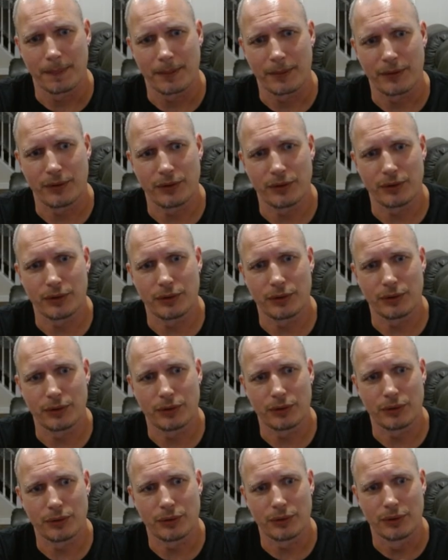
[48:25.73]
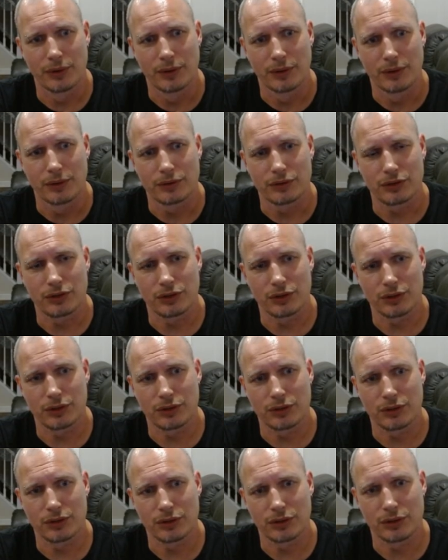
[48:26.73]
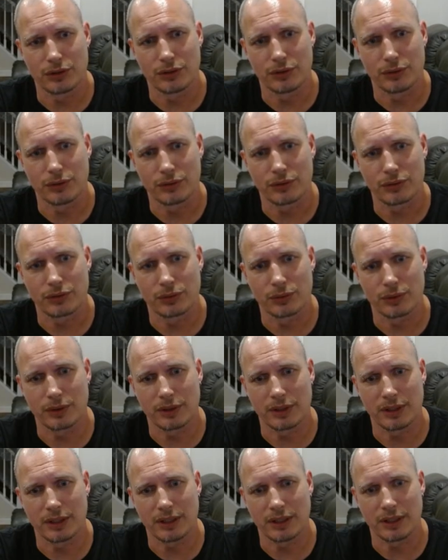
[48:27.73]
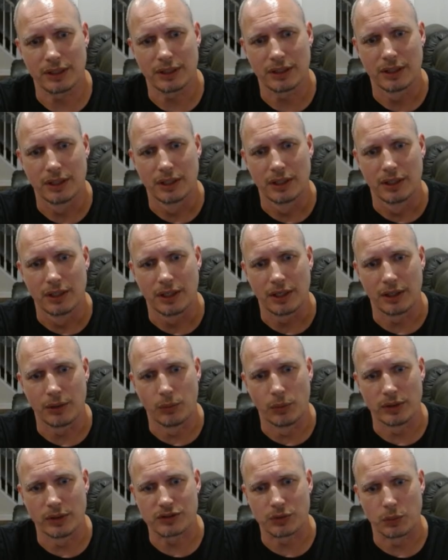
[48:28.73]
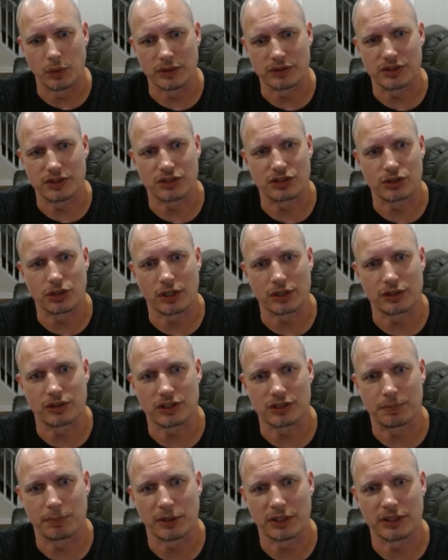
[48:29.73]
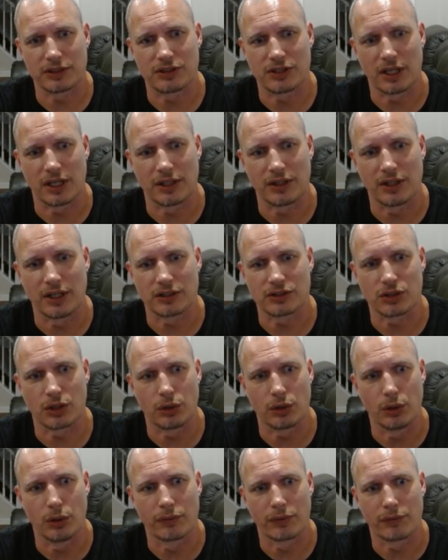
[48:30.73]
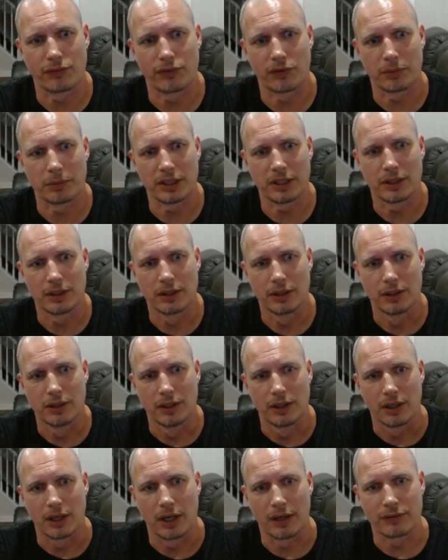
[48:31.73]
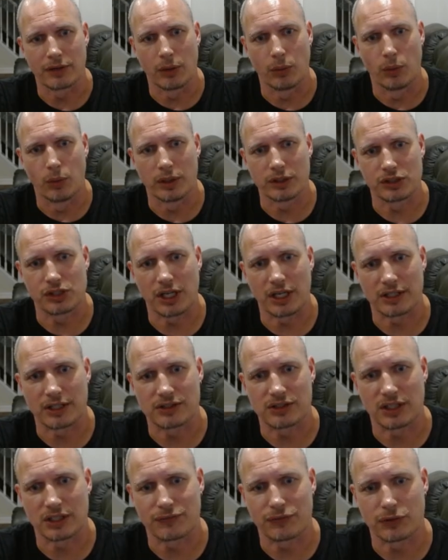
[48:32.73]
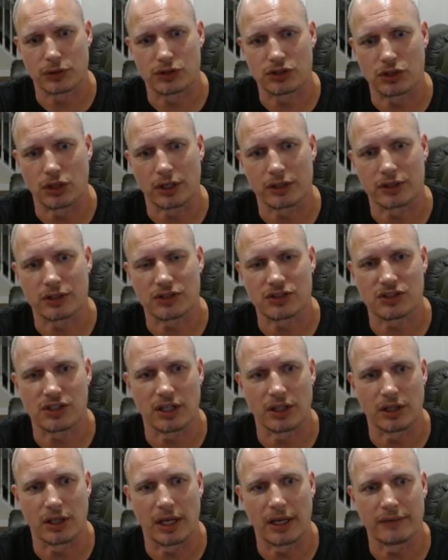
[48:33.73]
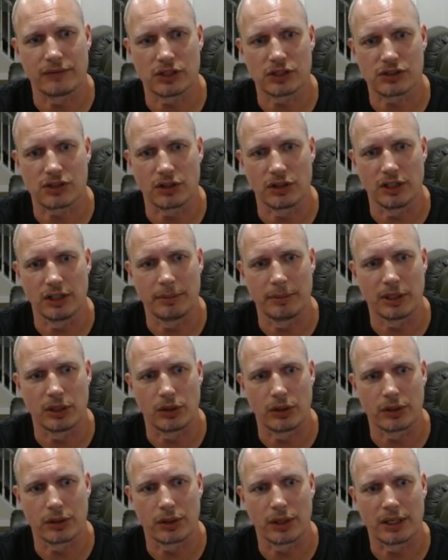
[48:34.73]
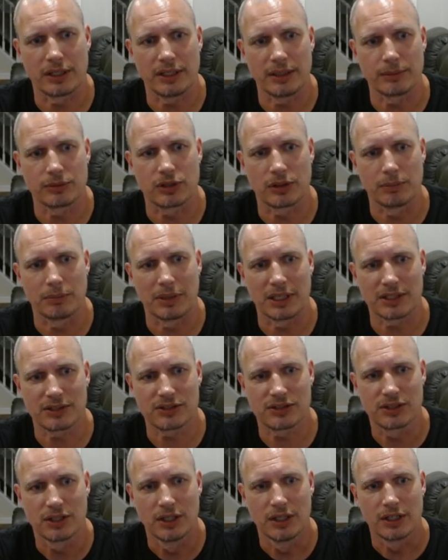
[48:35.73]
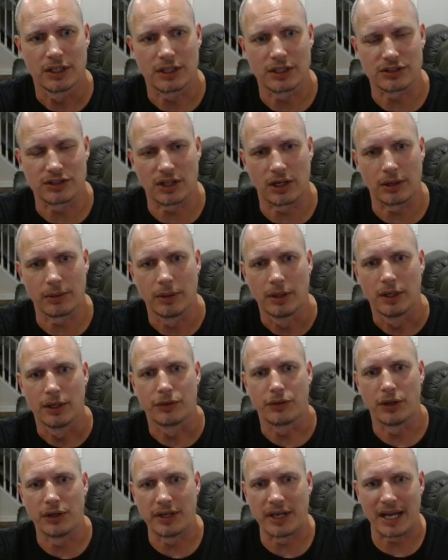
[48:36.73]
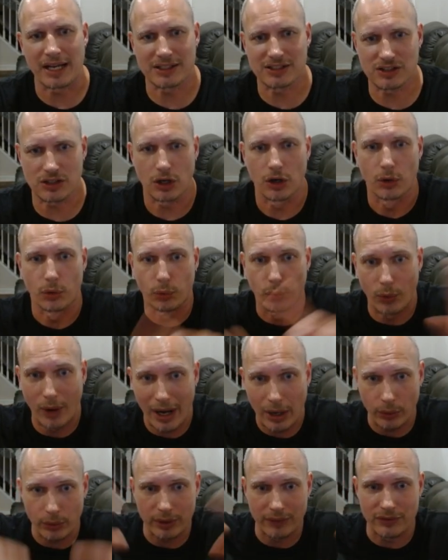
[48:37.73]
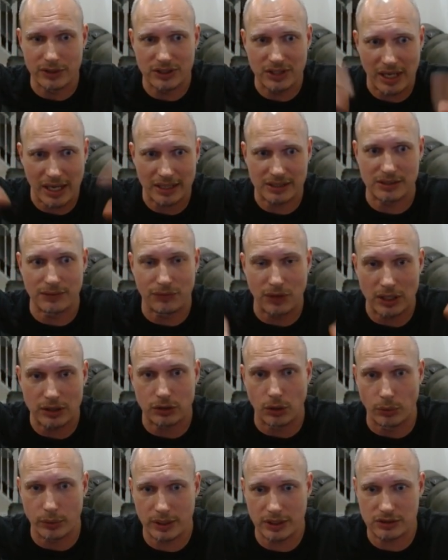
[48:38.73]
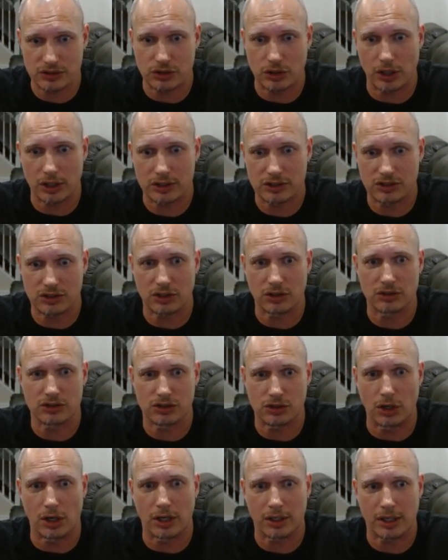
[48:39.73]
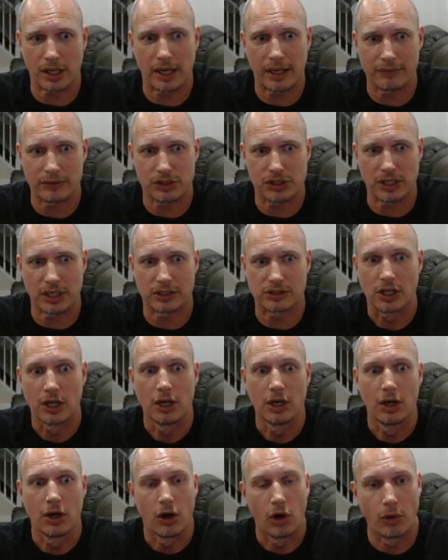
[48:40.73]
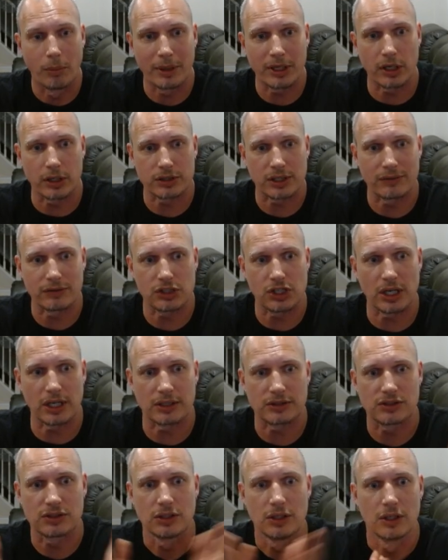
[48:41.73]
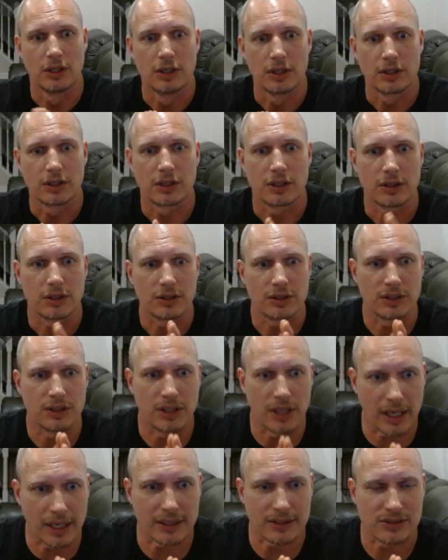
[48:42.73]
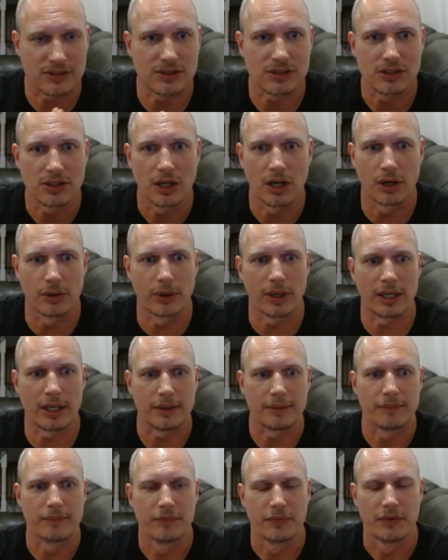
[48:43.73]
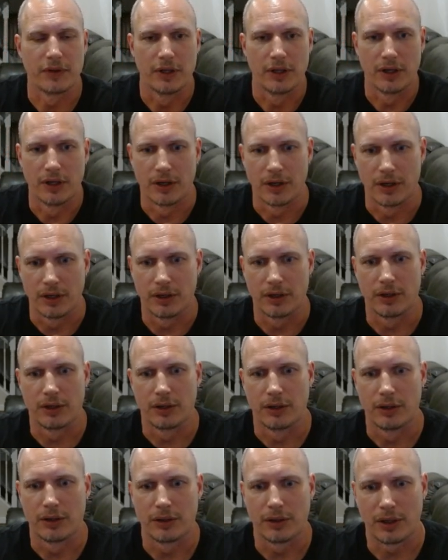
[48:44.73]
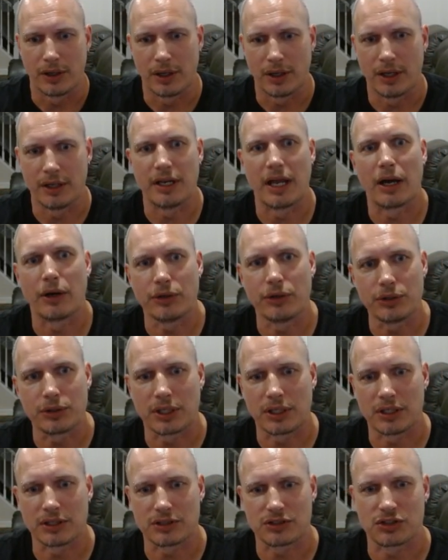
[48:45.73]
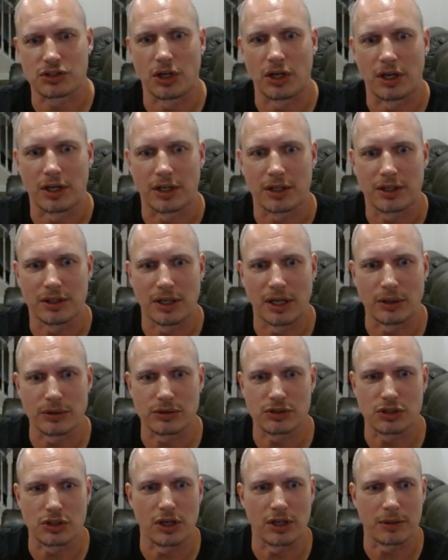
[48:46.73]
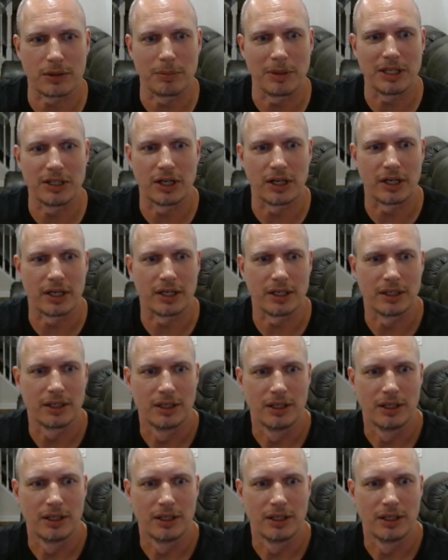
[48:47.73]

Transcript: Two, 3. And once the Skok Dustplate's dead, then it's all over for me. I've got one chance. That's for Skok to stay alive just a little bit longer. I need him to miss, because now the next round of attacks, if they don't hit Skok, I have a chance. Oh my gosh, I have a chance. Yes! Alright. And now you can hit Skok. Now Skok may die.